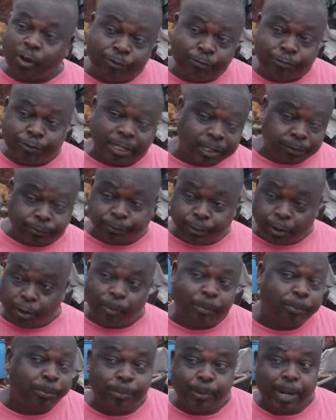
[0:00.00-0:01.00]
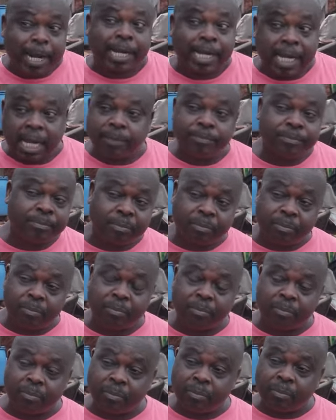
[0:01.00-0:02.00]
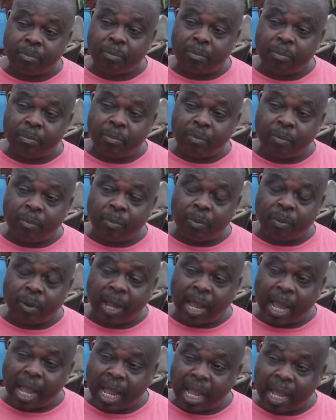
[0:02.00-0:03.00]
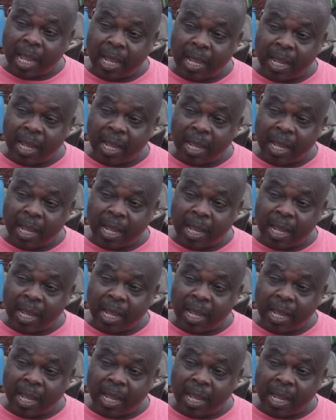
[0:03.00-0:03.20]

no fit follow play game. Eh?